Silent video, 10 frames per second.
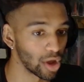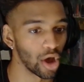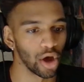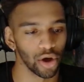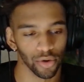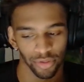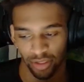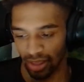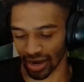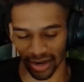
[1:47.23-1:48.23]
Oh, it's
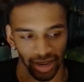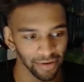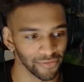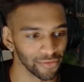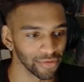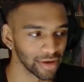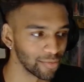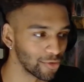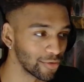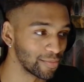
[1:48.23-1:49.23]
not in the headphones
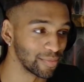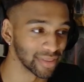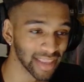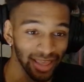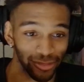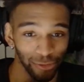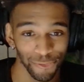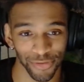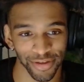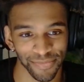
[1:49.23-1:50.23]
anymore. But that's
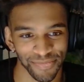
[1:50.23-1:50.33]
Luffy.